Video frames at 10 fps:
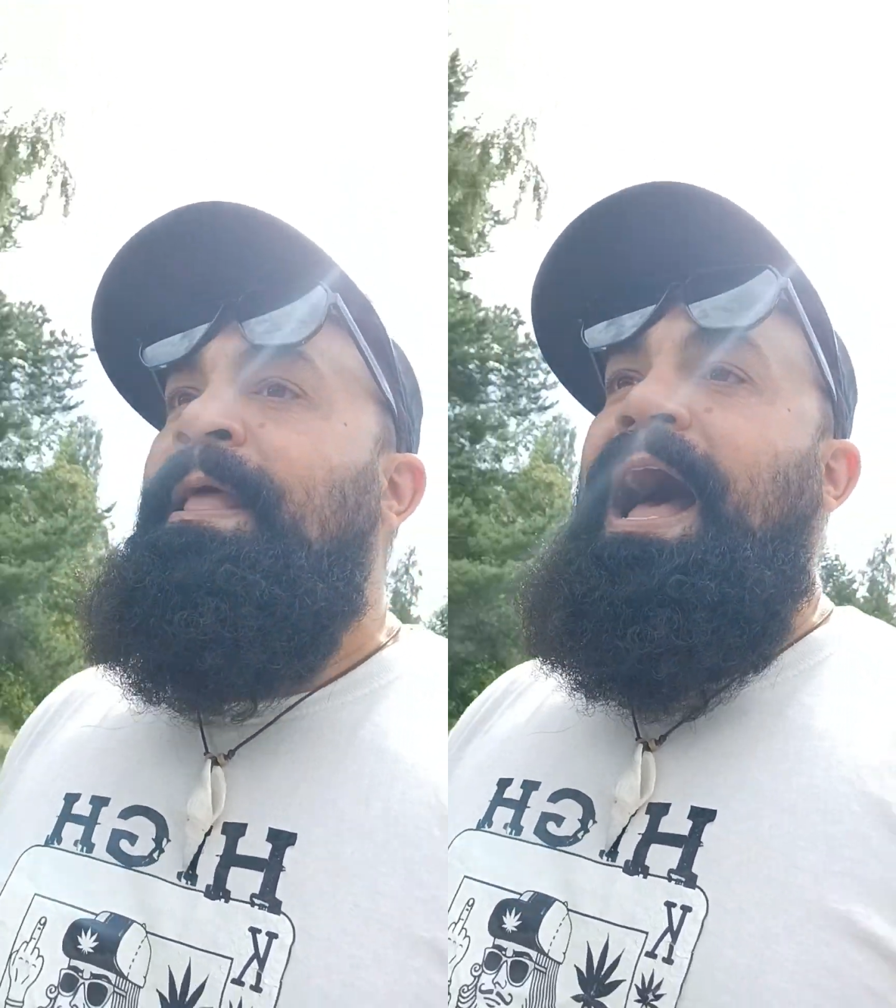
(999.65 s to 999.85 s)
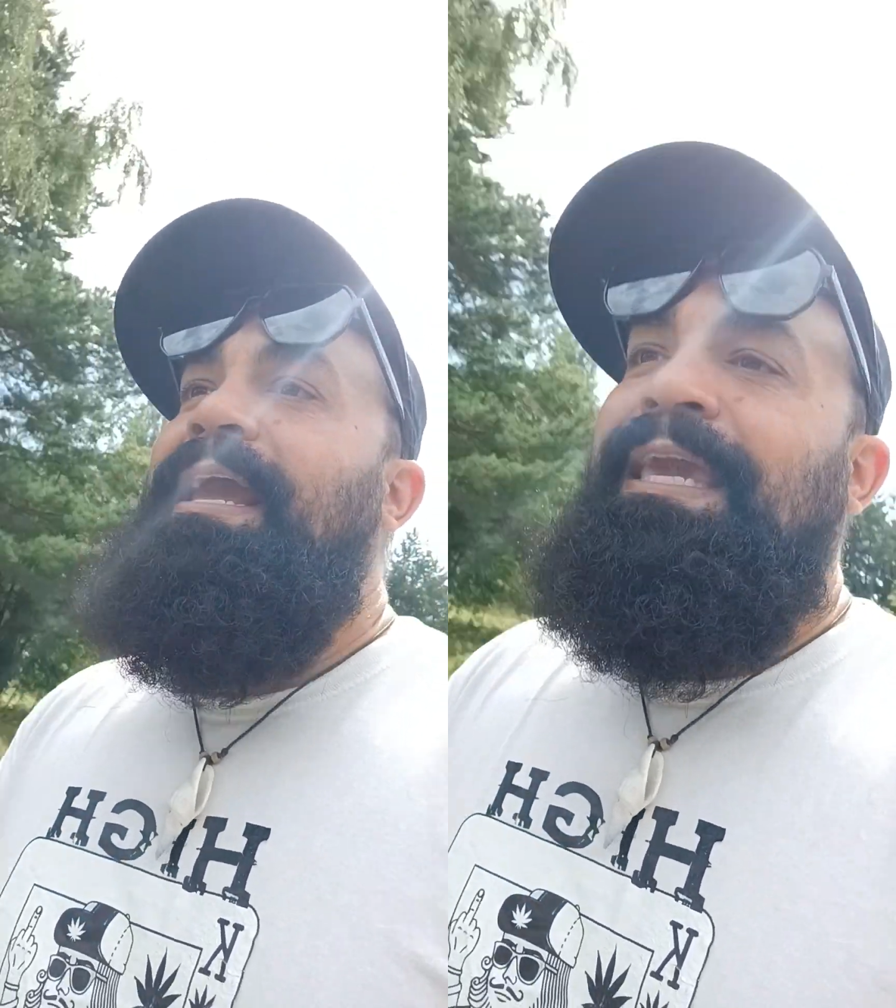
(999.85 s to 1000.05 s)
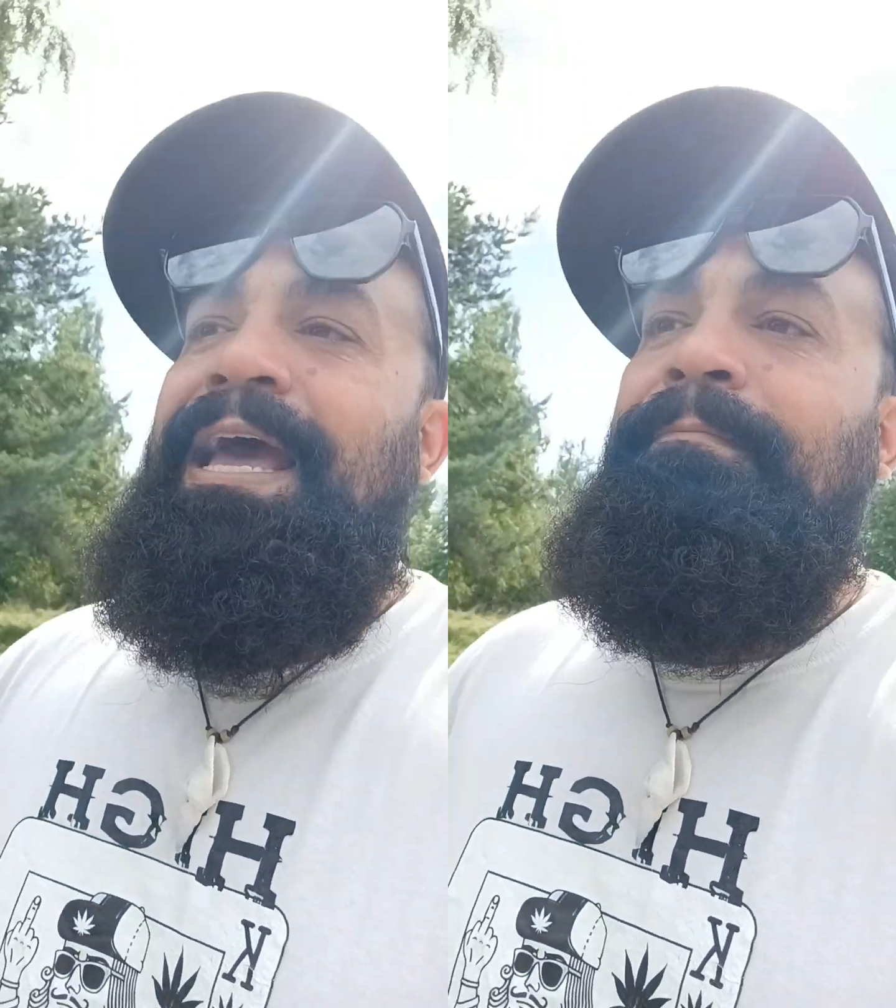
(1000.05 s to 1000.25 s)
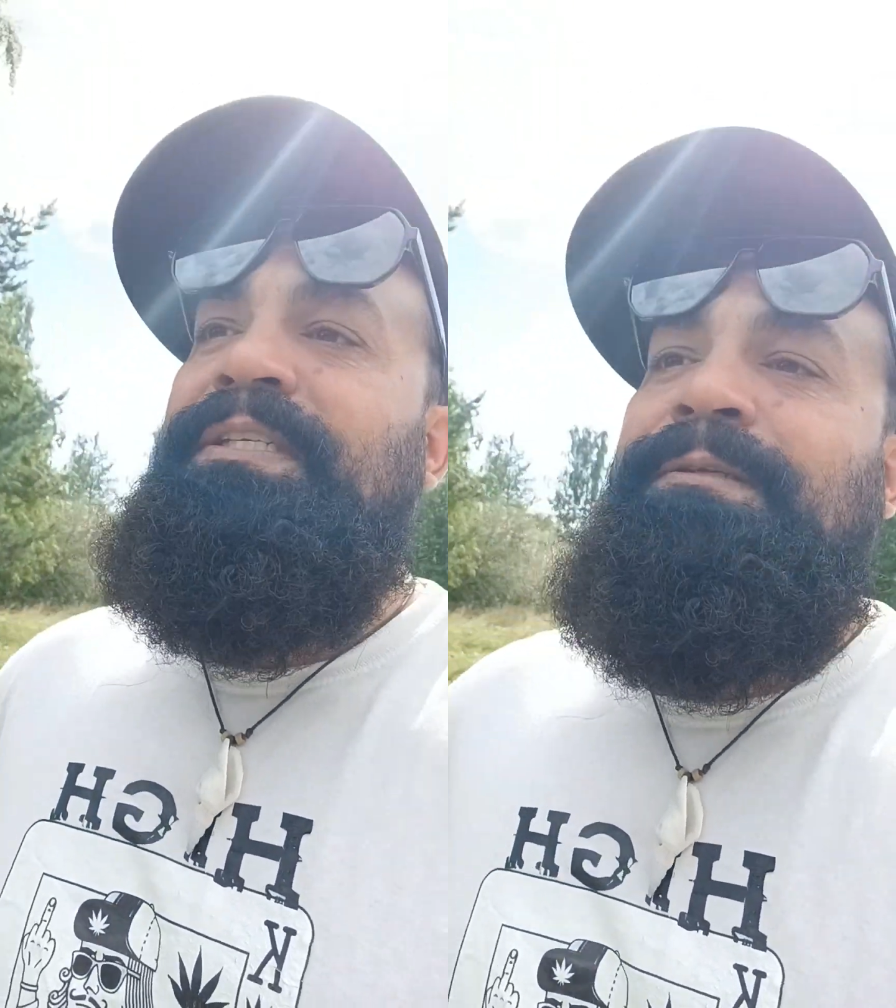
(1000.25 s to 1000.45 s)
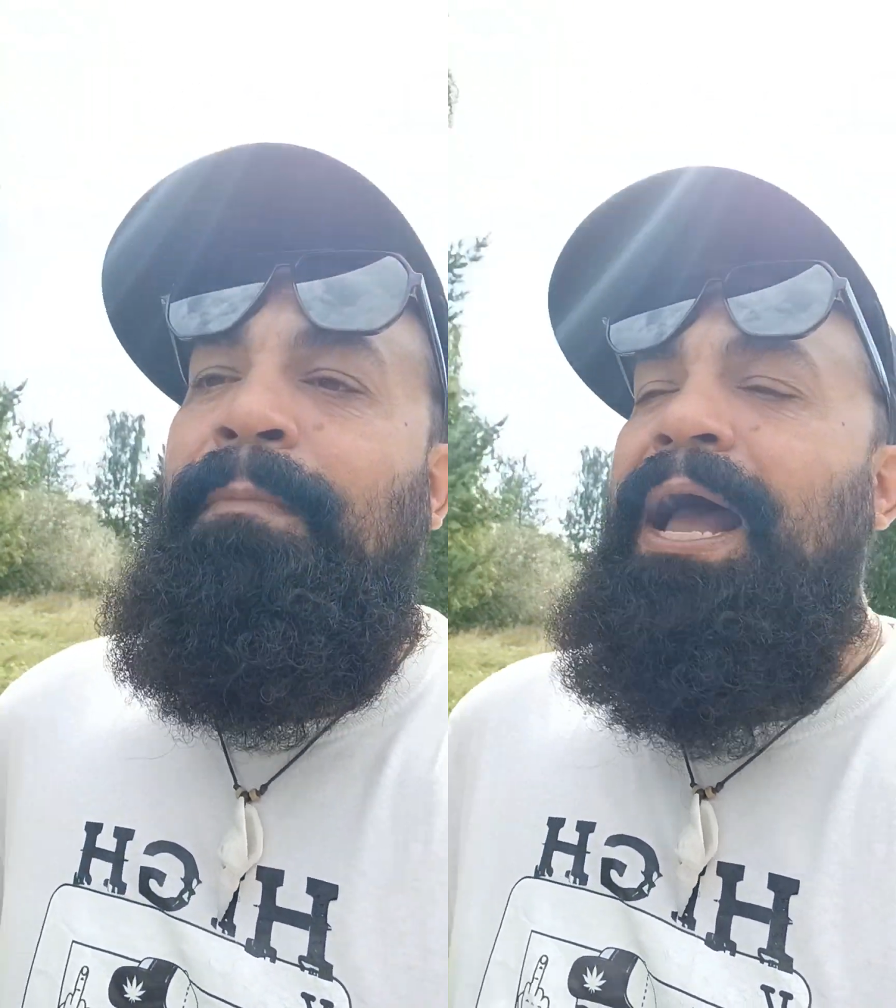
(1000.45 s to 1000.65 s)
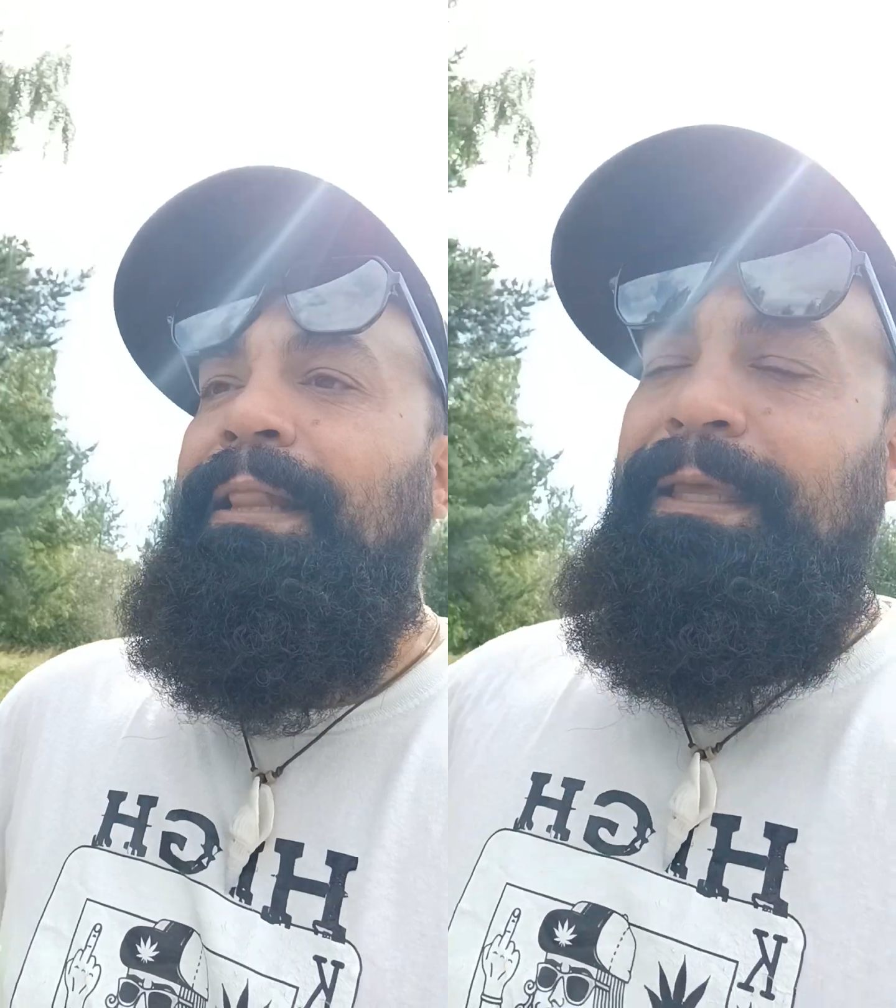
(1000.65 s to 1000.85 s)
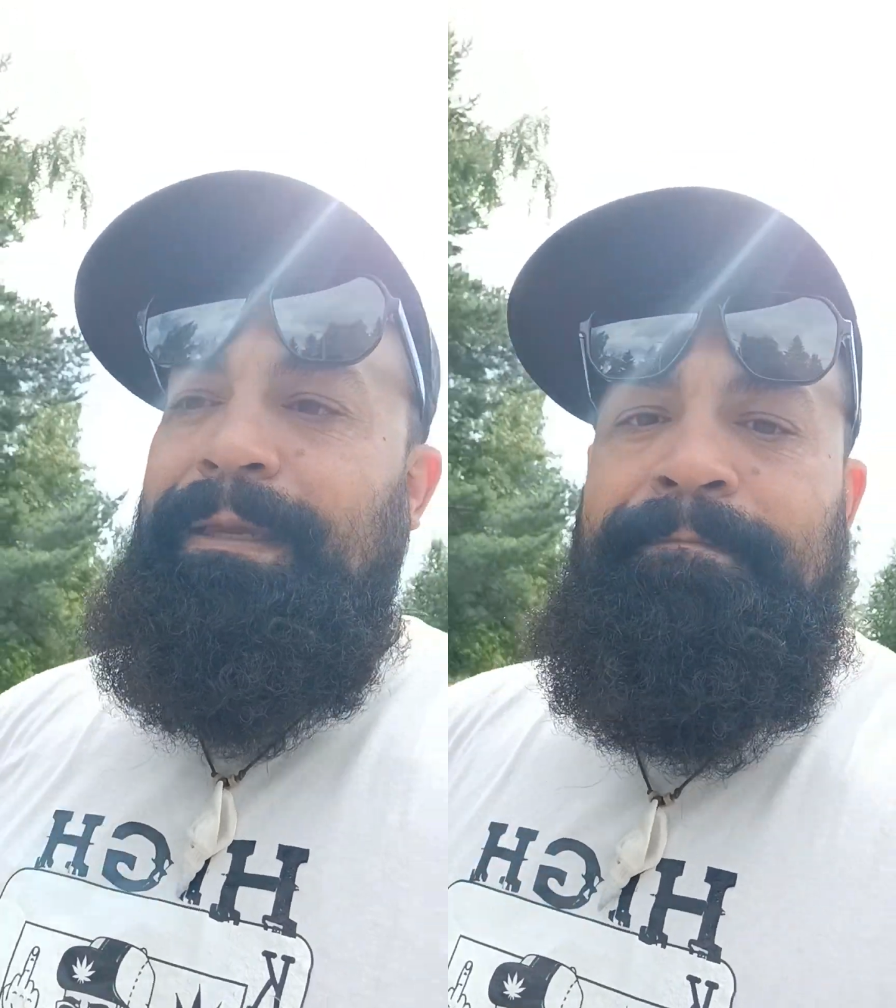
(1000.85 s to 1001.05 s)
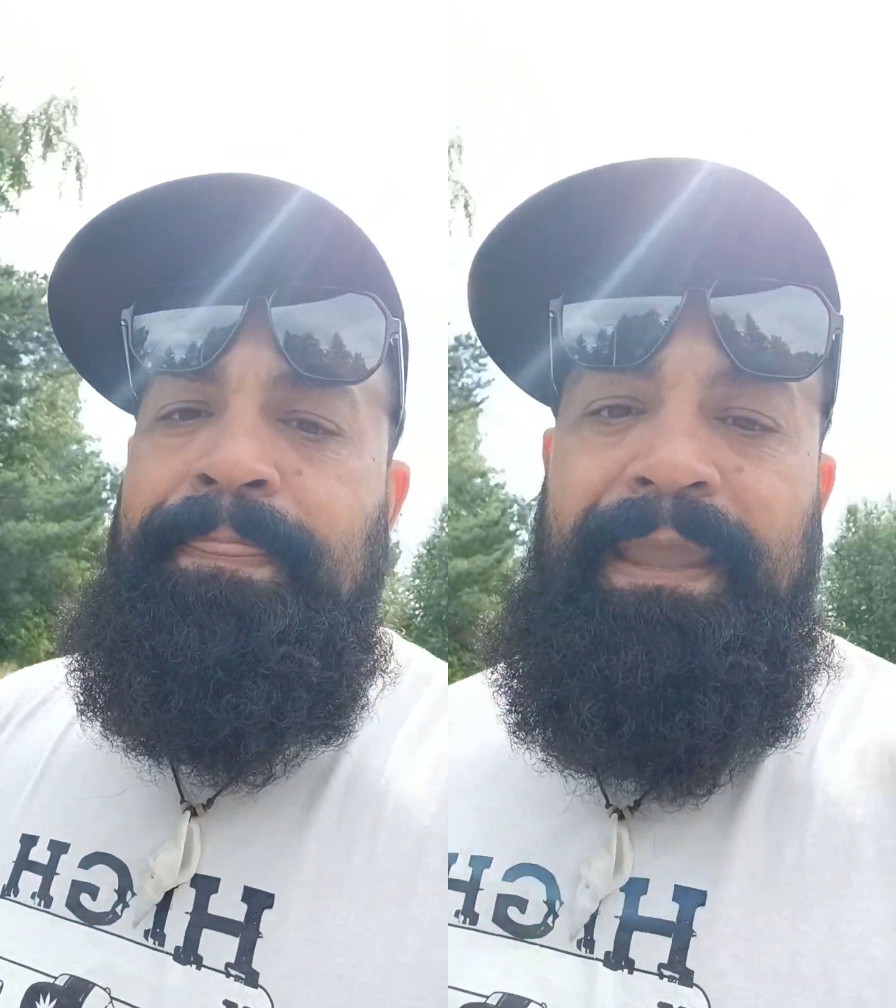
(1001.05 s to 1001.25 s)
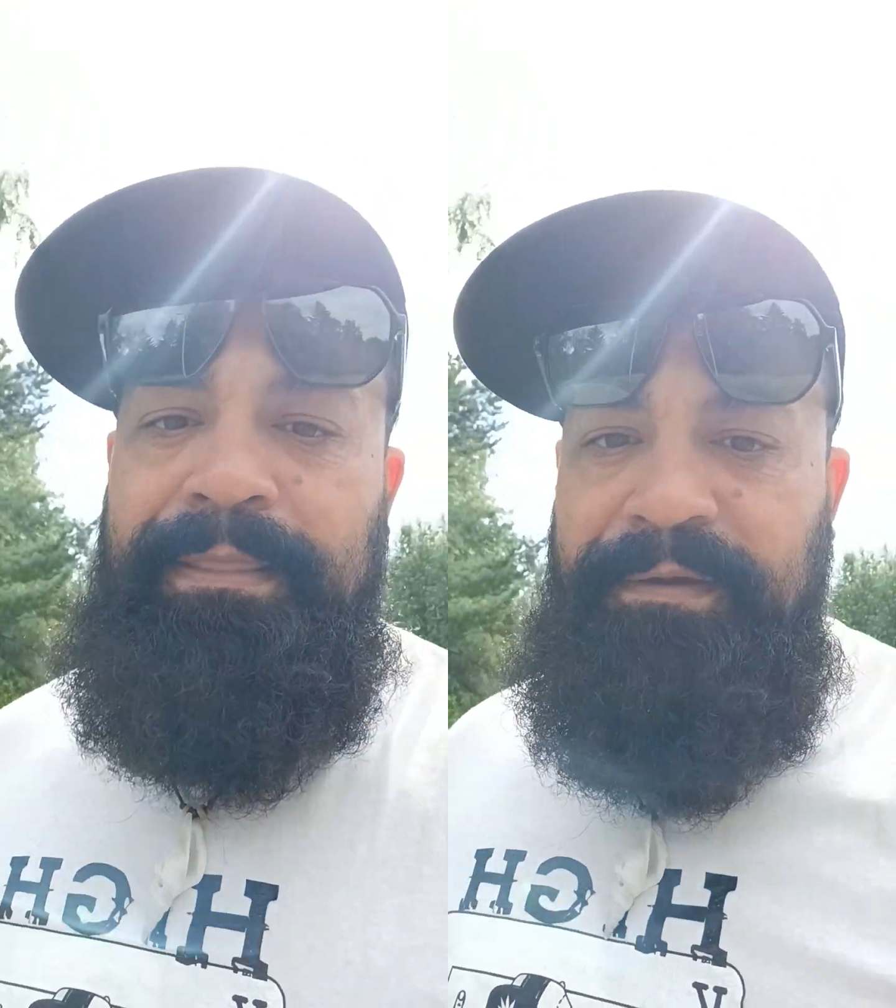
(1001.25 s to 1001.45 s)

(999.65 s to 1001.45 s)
I kept smiling in the